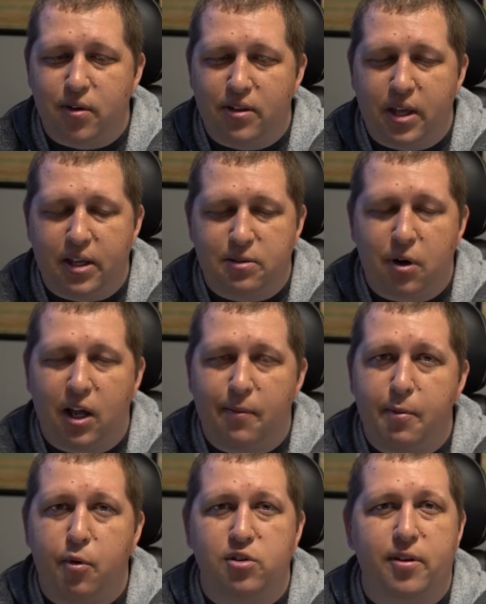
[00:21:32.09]
So I think it's
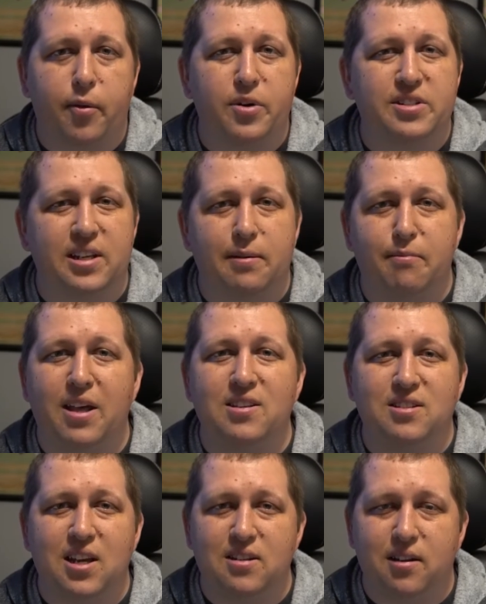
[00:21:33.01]
probably going to be more something we see
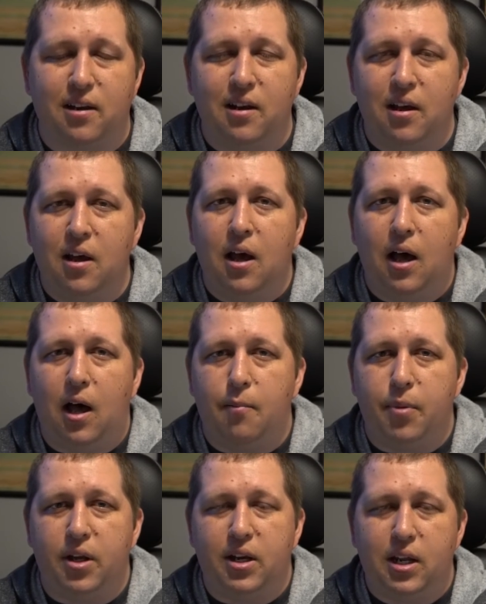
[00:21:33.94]
mid-season.
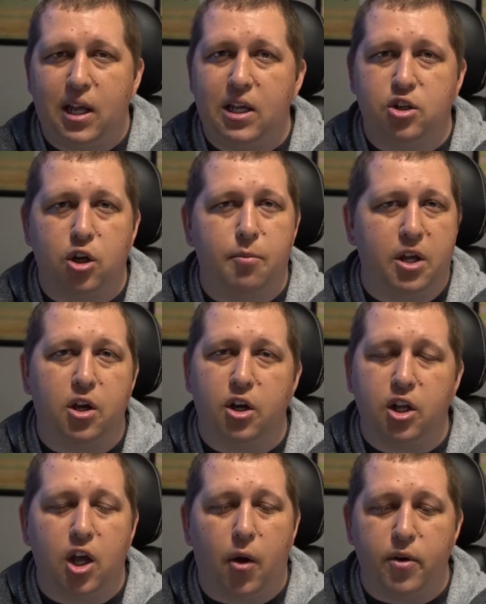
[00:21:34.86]
But he should be
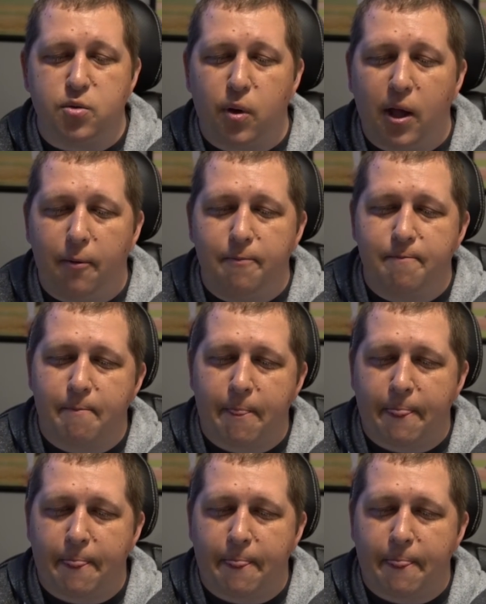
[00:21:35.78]
good to go as well.